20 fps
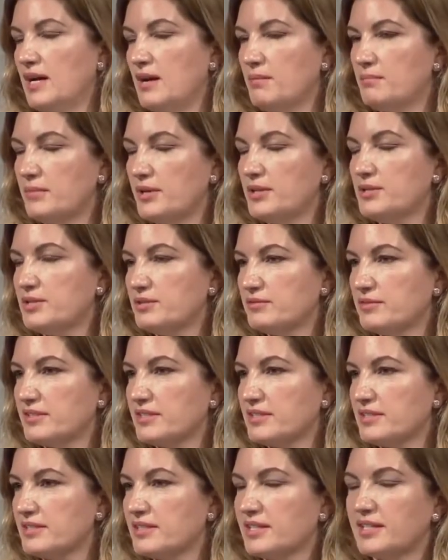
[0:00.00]
Most of
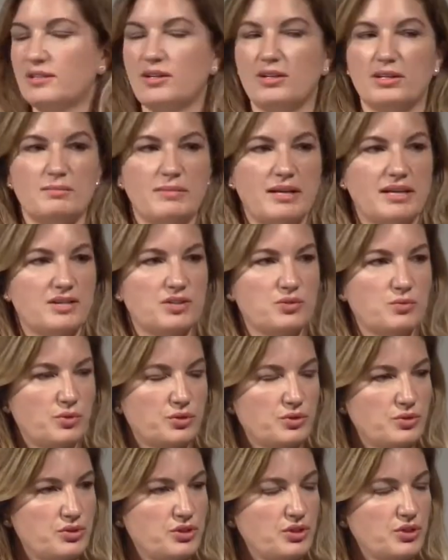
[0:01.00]
us can only manage one
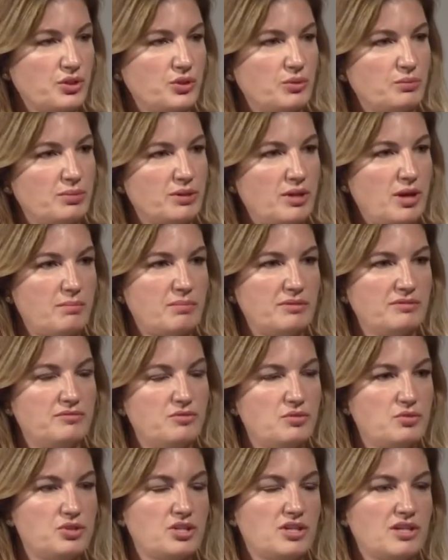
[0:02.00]
or two, but I've been
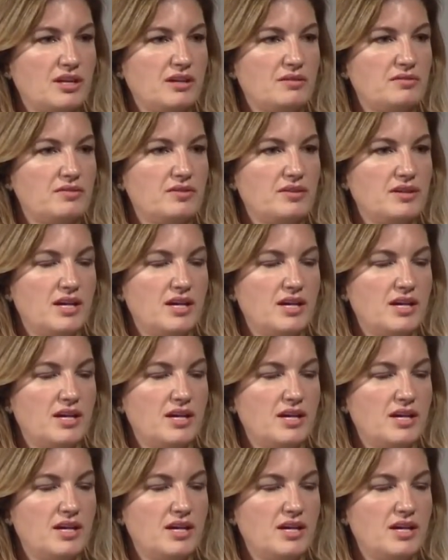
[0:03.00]
fortunate enough